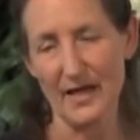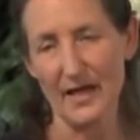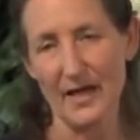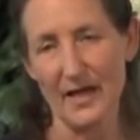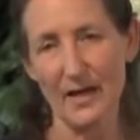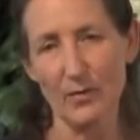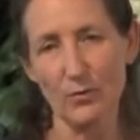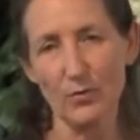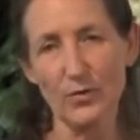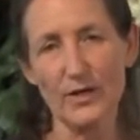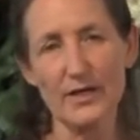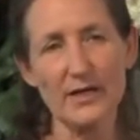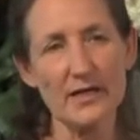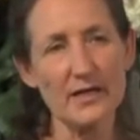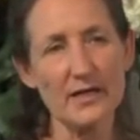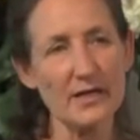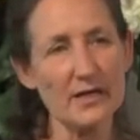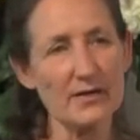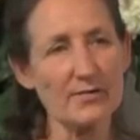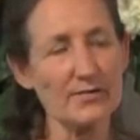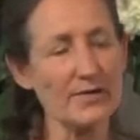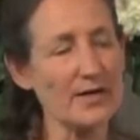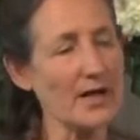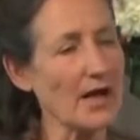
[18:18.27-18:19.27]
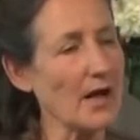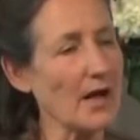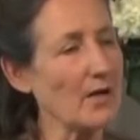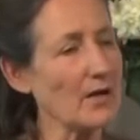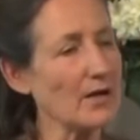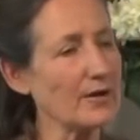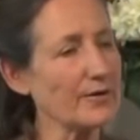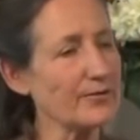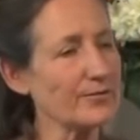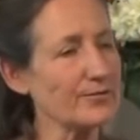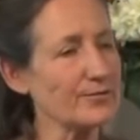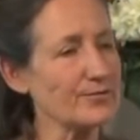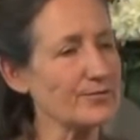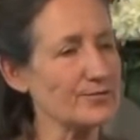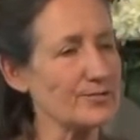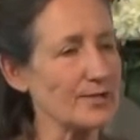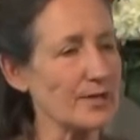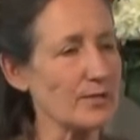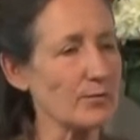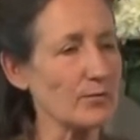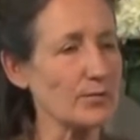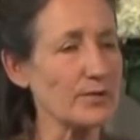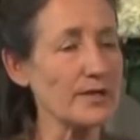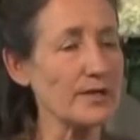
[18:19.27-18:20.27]
And we here at our health
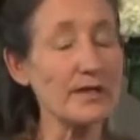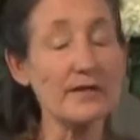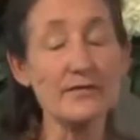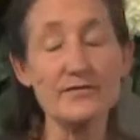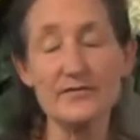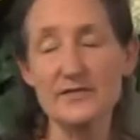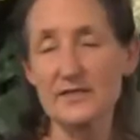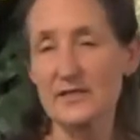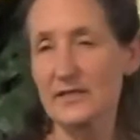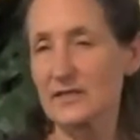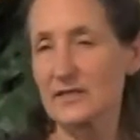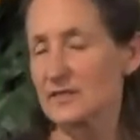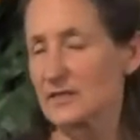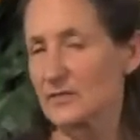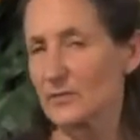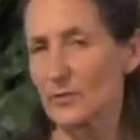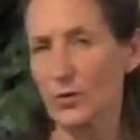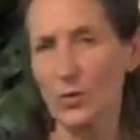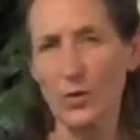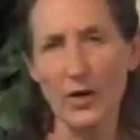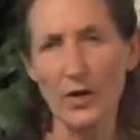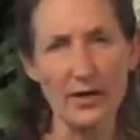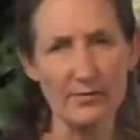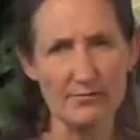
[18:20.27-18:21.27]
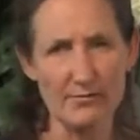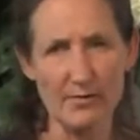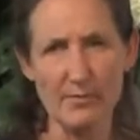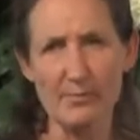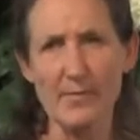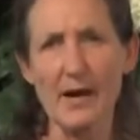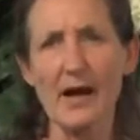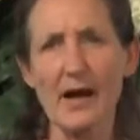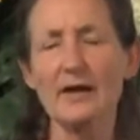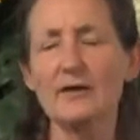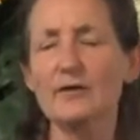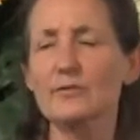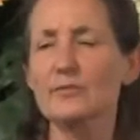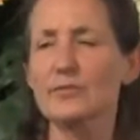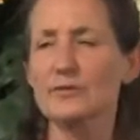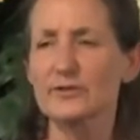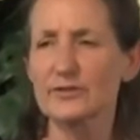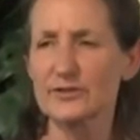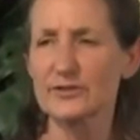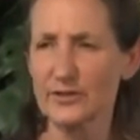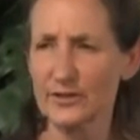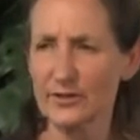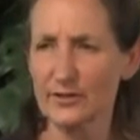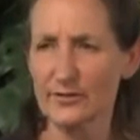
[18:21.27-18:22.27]
retreat, we have seen some quite remarkable
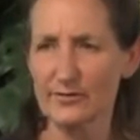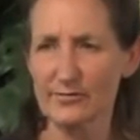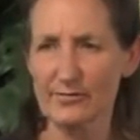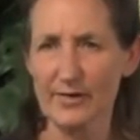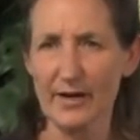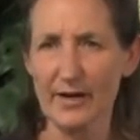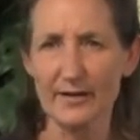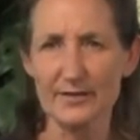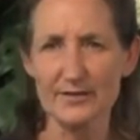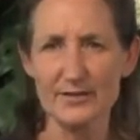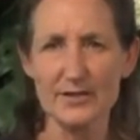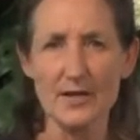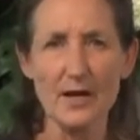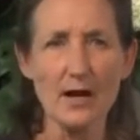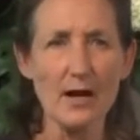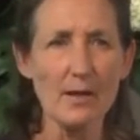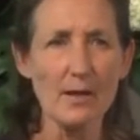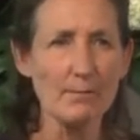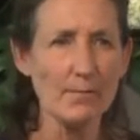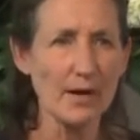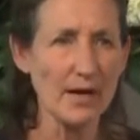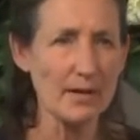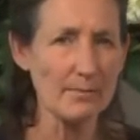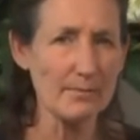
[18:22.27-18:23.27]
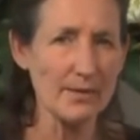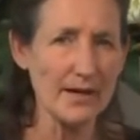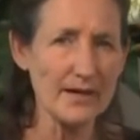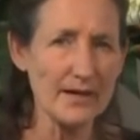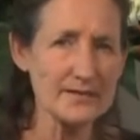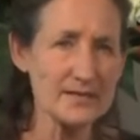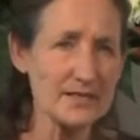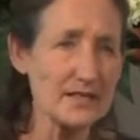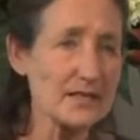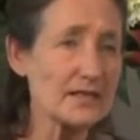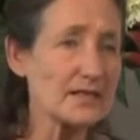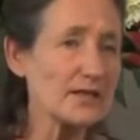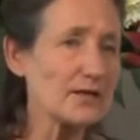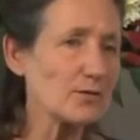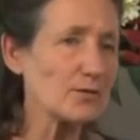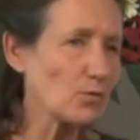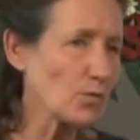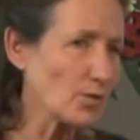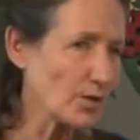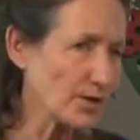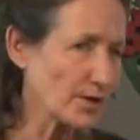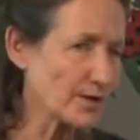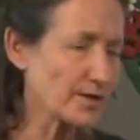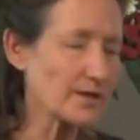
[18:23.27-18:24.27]
turnarounds by basically
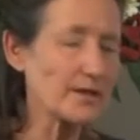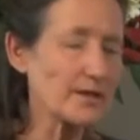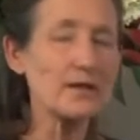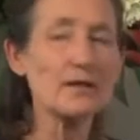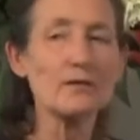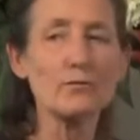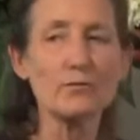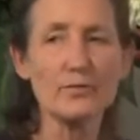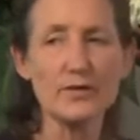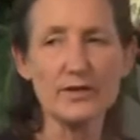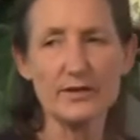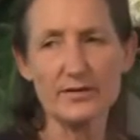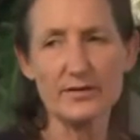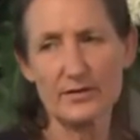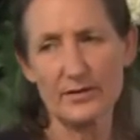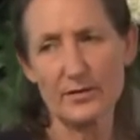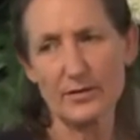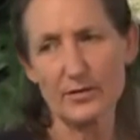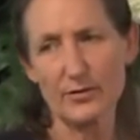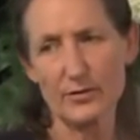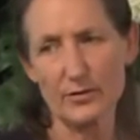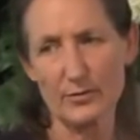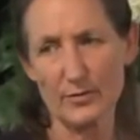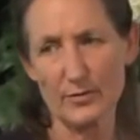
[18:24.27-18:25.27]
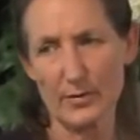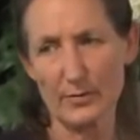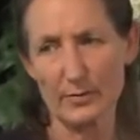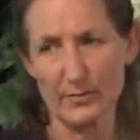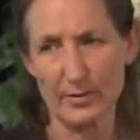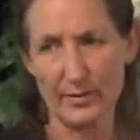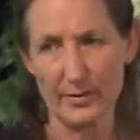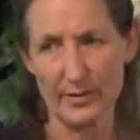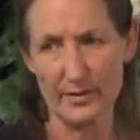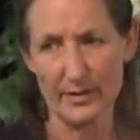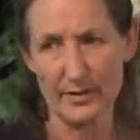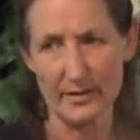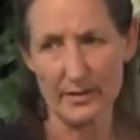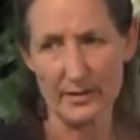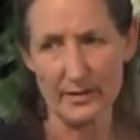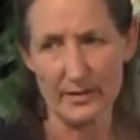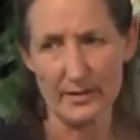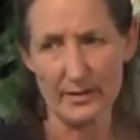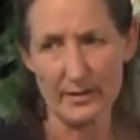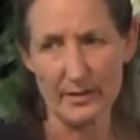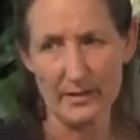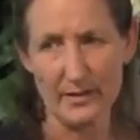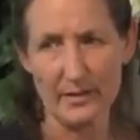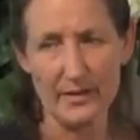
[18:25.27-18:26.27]
working with the human body.
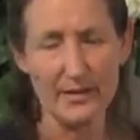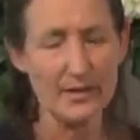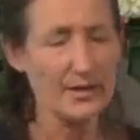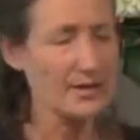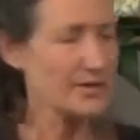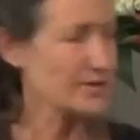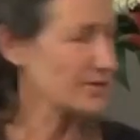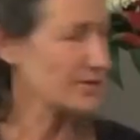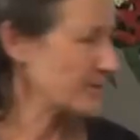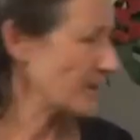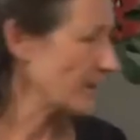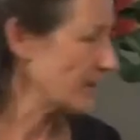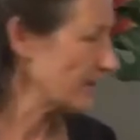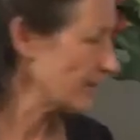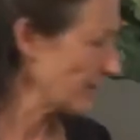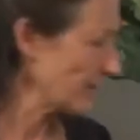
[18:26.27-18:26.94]
So